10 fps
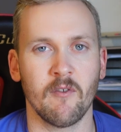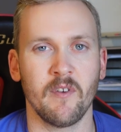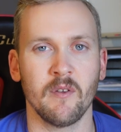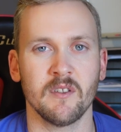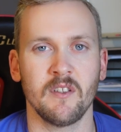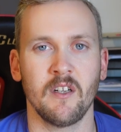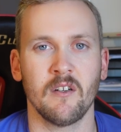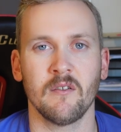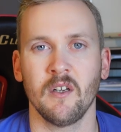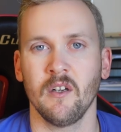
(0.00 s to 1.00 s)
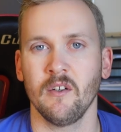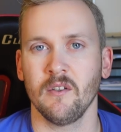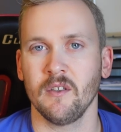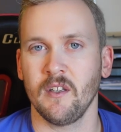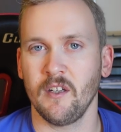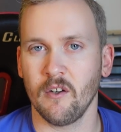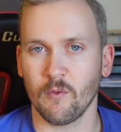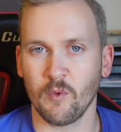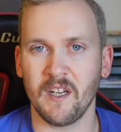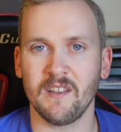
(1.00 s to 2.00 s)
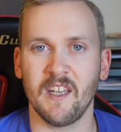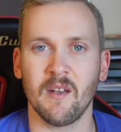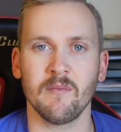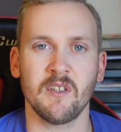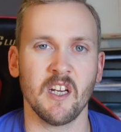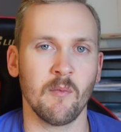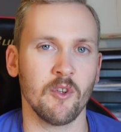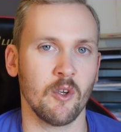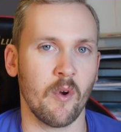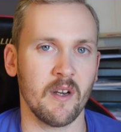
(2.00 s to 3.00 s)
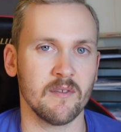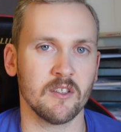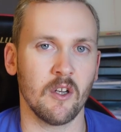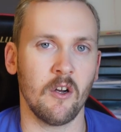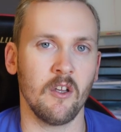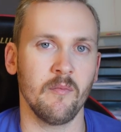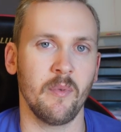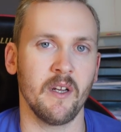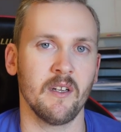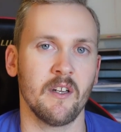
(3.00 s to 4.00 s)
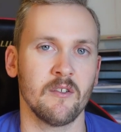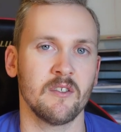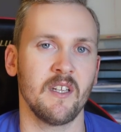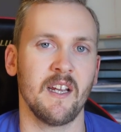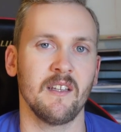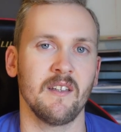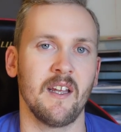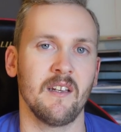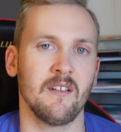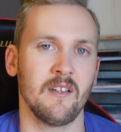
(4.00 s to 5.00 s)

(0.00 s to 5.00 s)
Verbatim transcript: reviews in there you know read them take them with a grain of salt but understand that